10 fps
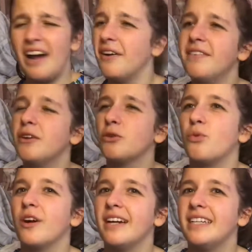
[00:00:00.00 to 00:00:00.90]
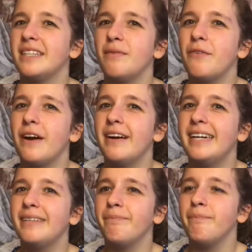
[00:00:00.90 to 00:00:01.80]
I don't even know what the word is. I'm a
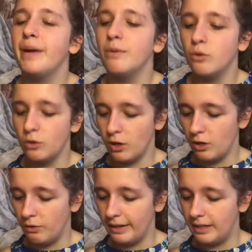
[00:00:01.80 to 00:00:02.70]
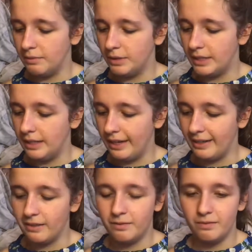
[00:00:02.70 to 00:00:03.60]
very minimal girl when it comes to
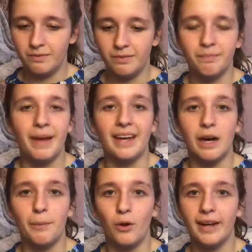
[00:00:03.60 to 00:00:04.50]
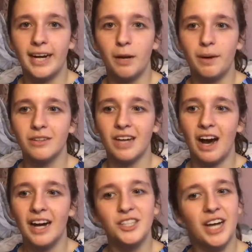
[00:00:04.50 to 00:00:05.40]
like makeup. All I care about is
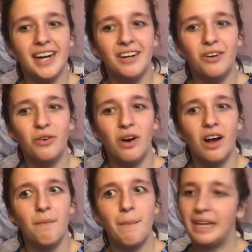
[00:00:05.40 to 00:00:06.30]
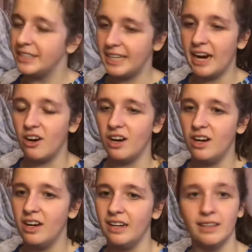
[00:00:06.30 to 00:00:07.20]
eyeshadow,
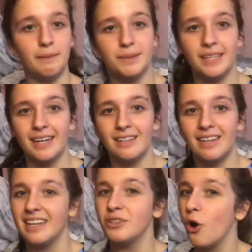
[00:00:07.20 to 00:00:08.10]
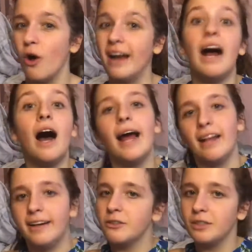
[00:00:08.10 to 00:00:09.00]
mascara, and lipstick. Like, that's all, and
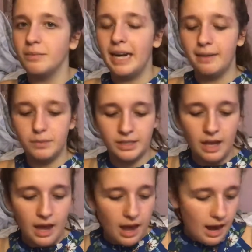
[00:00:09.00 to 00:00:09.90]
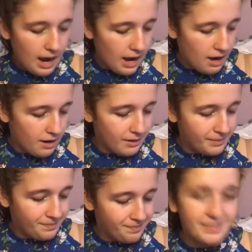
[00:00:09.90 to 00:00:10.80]
highlighter sometimes.
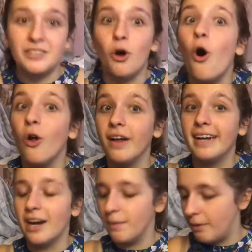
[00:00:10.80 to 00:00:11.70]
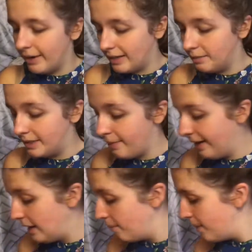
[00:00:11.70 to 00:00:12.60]
That's all I care about when it comes to
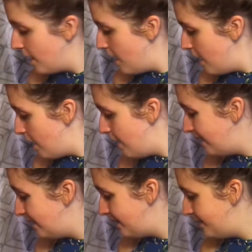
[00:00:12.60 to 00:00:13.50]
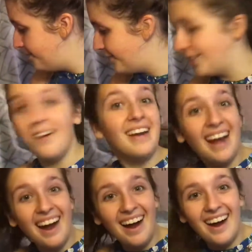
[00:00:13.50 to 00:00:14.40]
makeup. And
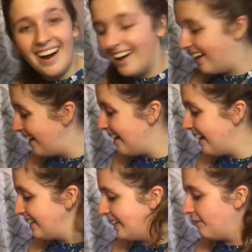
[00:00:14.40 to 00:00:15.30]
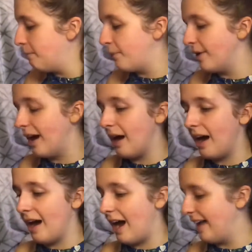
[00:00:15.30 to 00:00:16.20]
I didn't even put
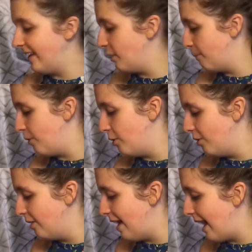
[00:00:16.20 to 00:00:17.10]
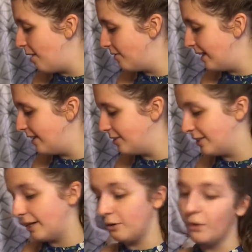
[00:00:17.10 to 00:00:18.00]
a highlighter poll out there,
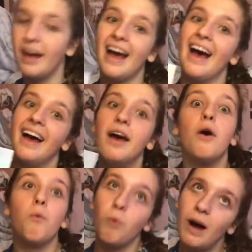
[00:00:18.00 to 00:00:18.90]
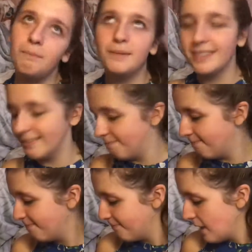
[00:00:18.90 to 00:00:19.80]
so whoops.
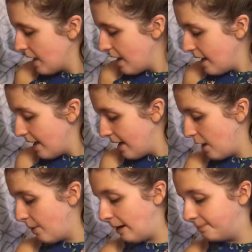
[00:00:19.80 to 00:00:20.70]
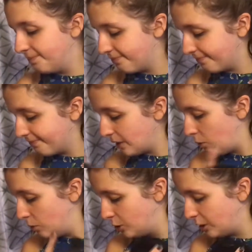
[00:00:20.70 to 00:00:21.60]
Oh well.
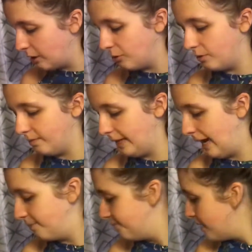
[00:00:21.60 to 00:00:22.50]
We'll just go with, yeah.